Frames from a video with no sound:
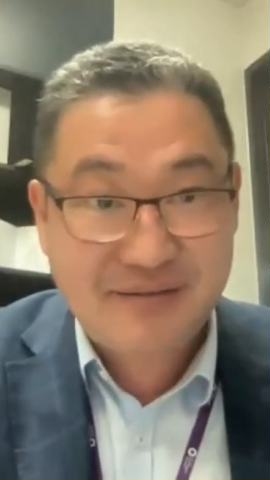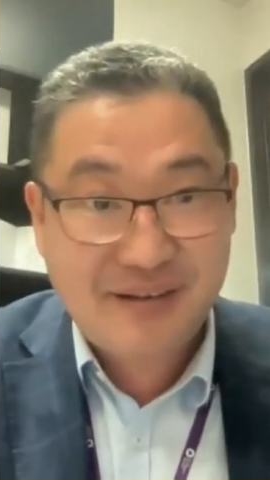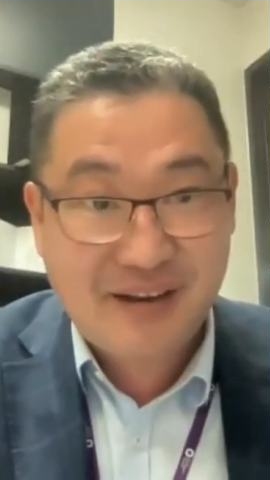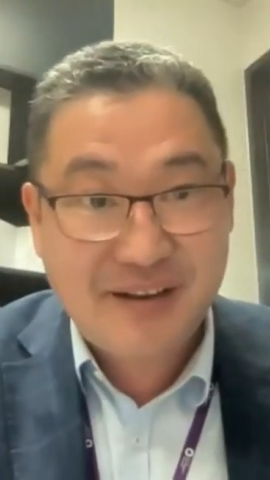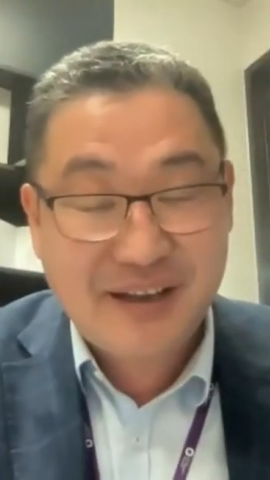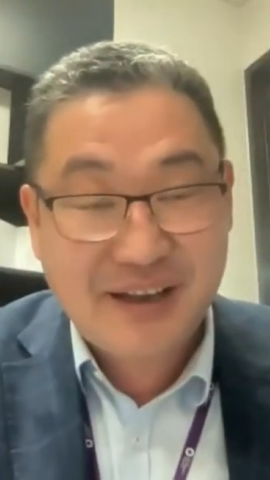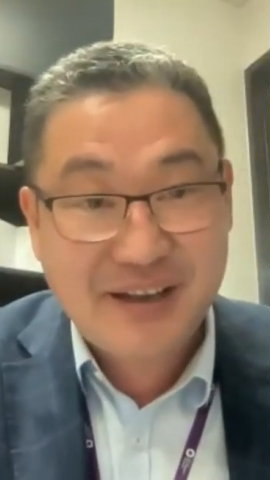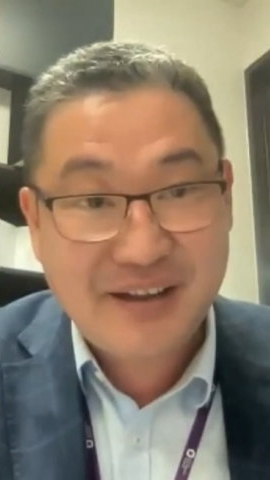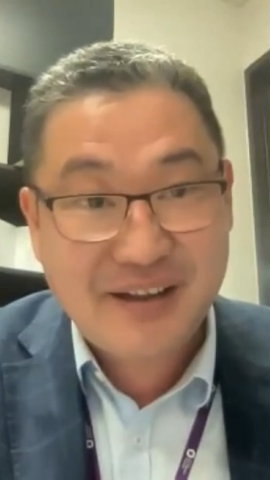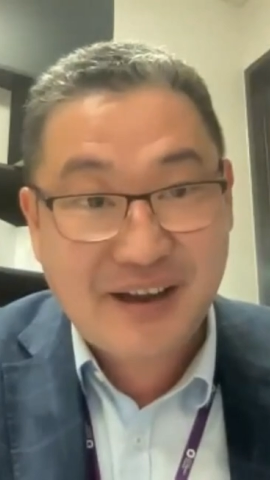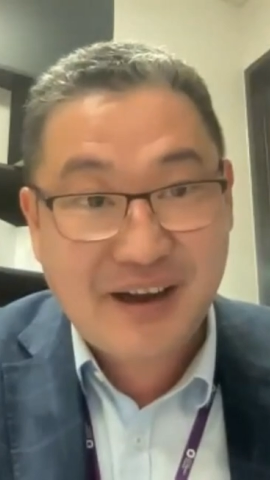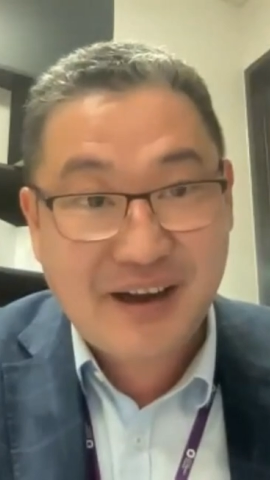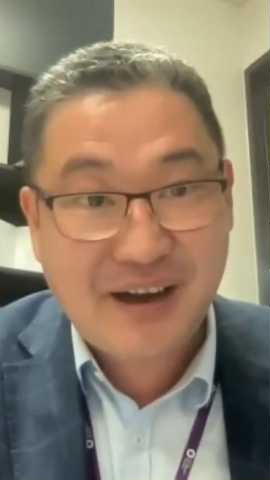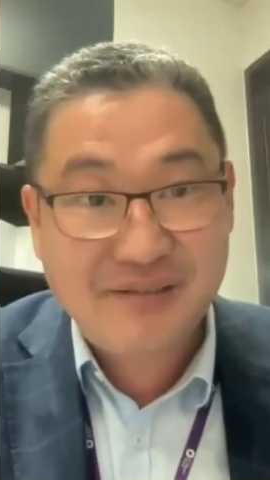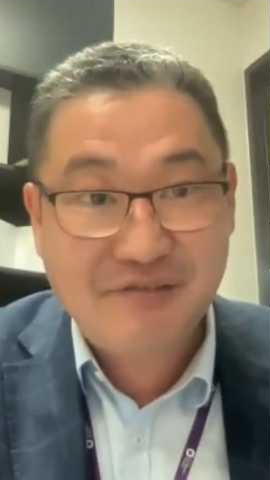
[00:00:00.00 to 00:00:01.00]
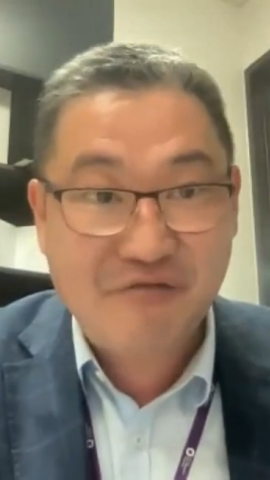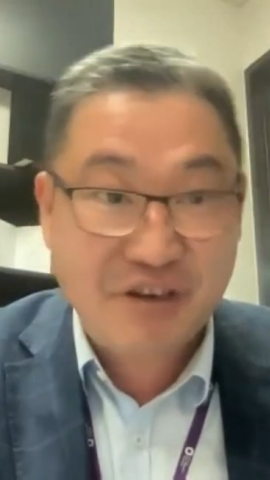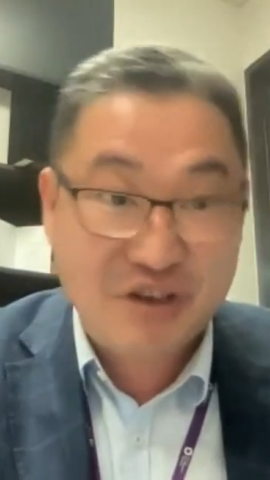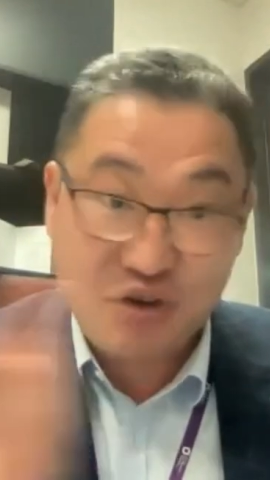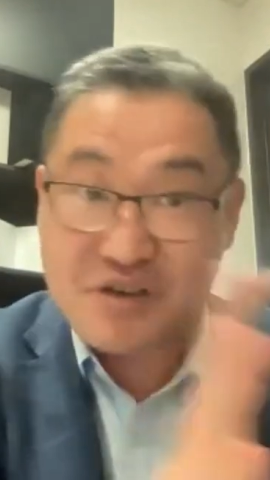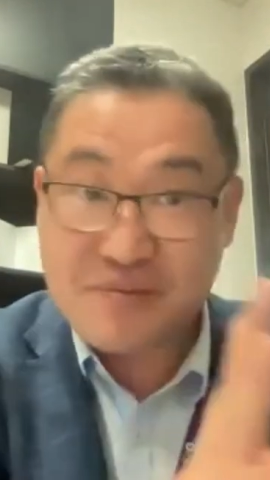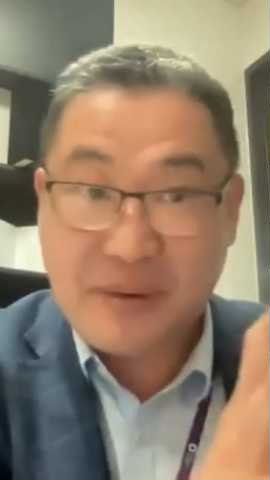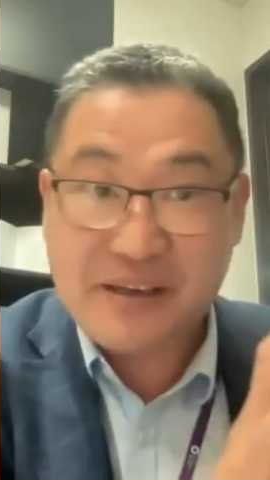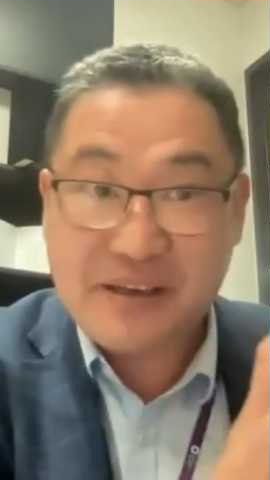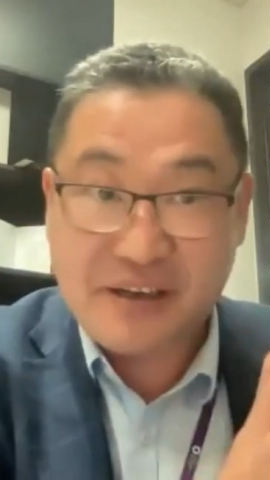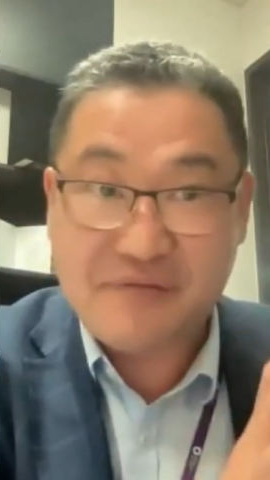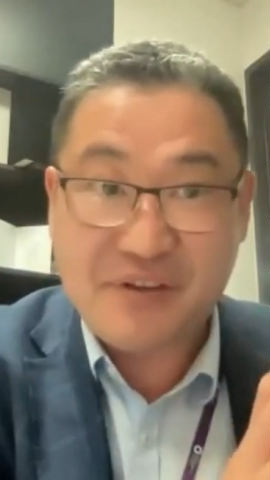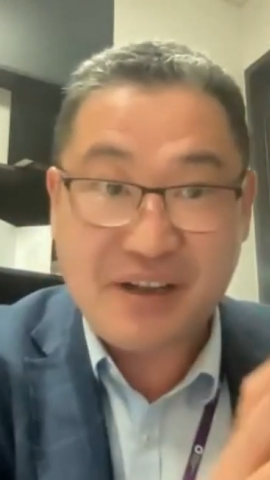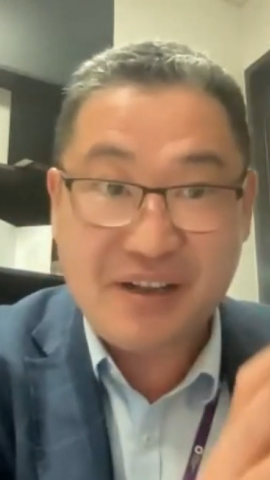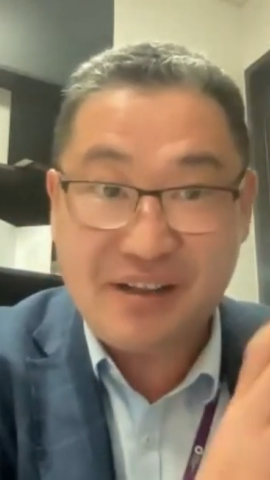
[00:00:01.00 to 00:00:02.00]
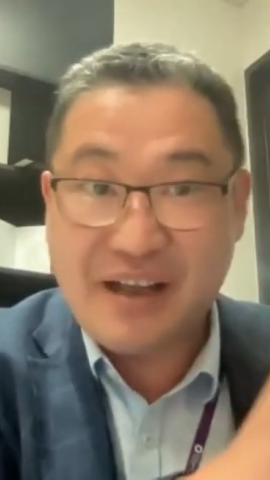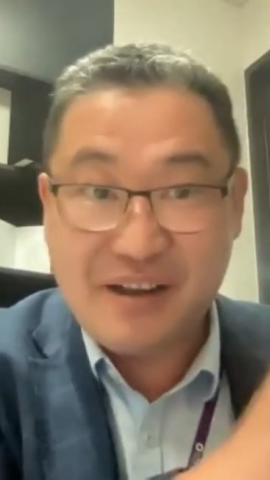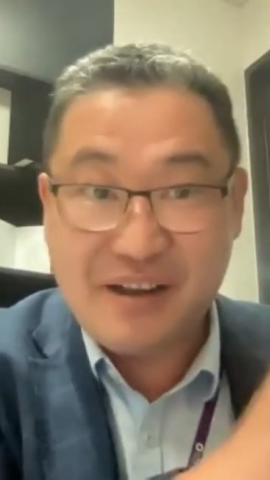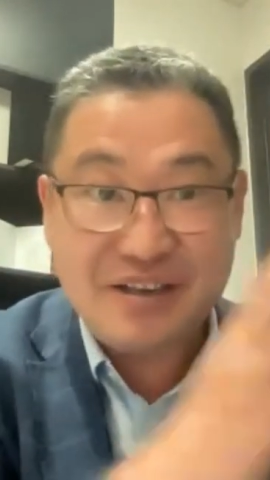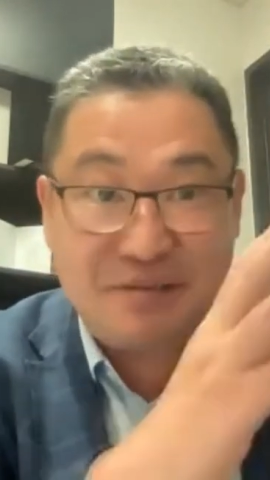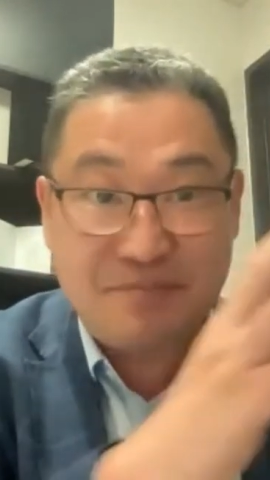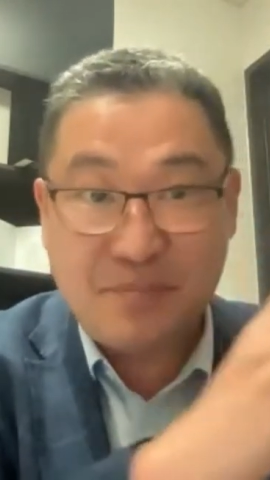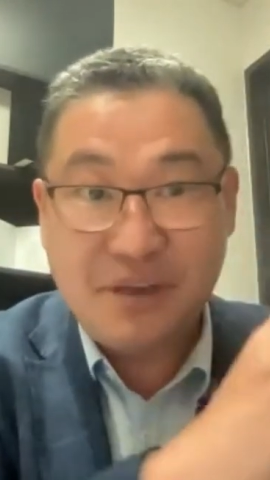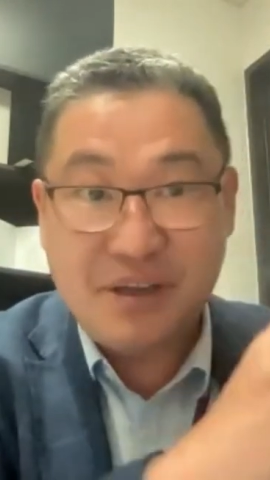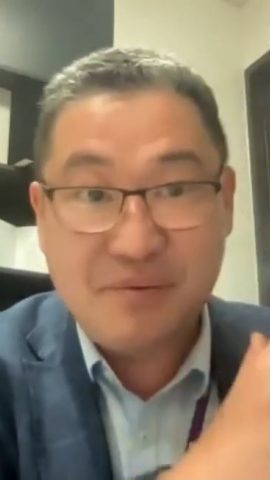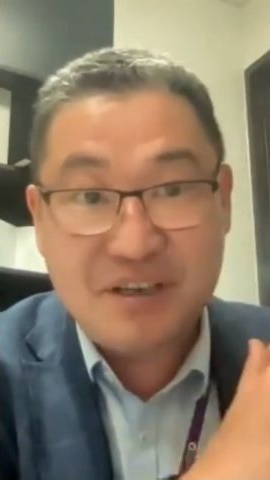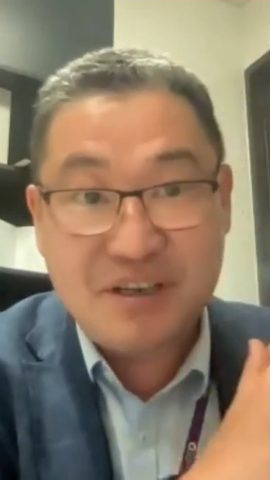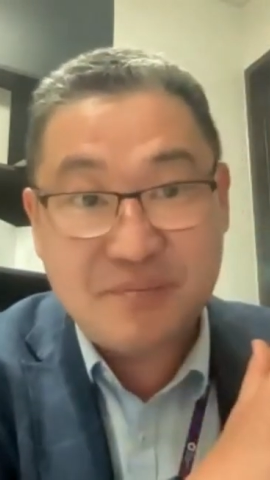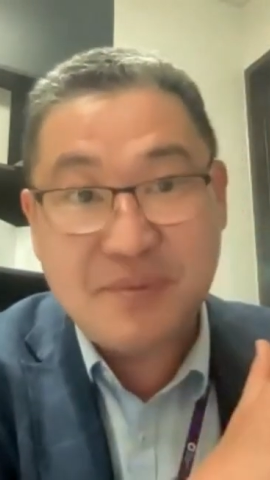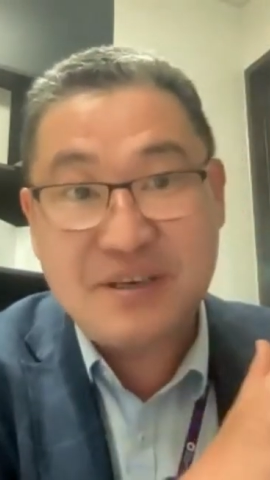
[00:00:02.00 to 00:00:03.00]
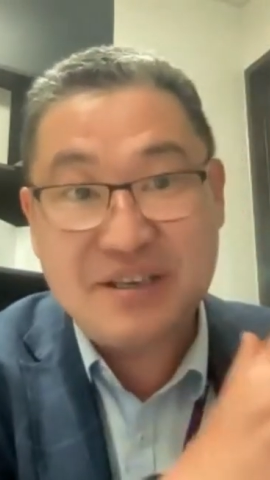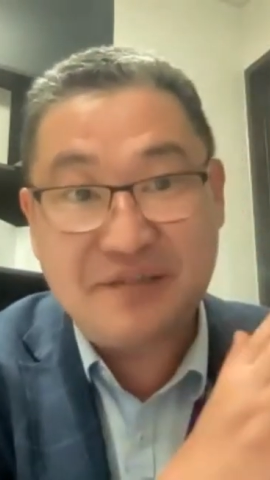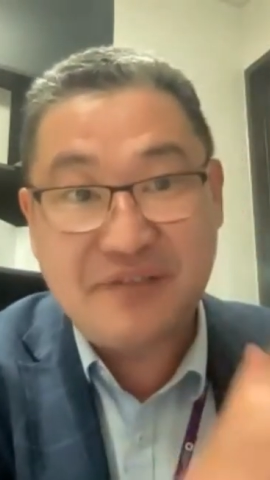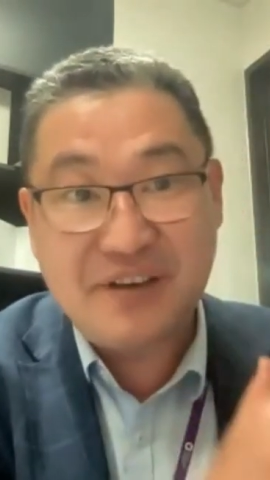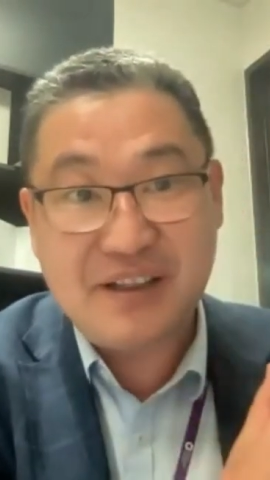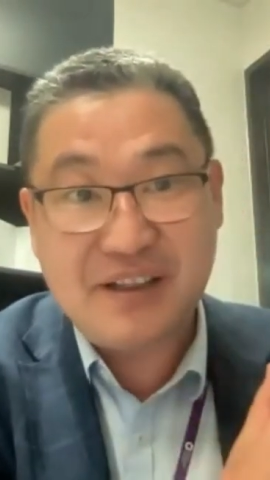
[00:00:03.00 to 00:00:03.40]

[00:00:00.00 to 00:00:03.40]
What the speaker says: and then retrospectively, like it's in a specific,